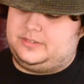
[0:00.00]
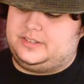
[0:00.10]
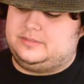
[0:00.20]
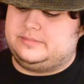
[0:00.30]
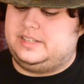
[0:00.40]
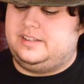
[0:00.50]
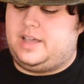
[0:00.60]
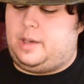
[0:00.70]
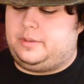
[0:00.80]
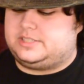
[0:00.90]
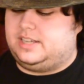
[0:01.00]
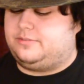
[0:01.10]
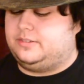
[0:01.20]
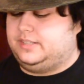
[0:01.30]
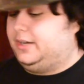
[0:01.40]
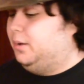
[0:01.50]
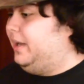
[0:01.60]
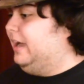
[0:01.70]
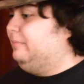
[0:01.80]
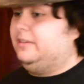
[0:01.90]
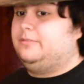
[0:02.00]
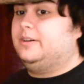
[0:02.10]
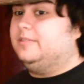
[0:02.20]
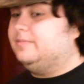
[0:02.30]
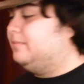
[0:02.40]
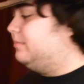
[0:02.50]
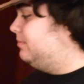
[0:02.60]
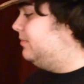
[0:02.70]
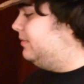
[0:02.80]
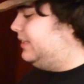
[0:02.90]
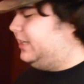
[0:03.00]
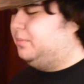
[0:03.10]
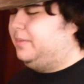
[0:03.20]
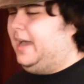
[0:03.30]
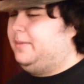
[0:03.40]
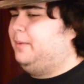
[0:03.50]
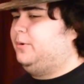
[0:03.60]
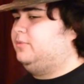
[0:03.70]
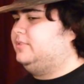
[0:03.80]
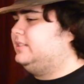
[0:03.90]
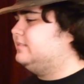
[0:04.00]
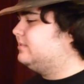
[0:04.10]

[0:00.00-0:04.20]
film. I'm excited for Lego Batman film. Lego Batman movie.